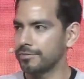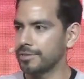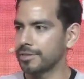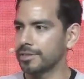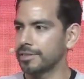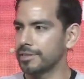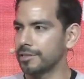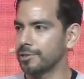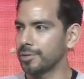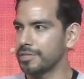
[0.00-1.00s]
the
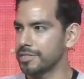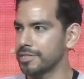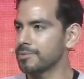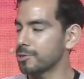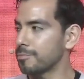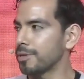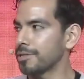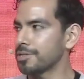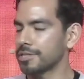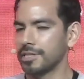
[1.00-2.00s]
growing team so
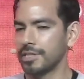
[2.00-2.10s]
much.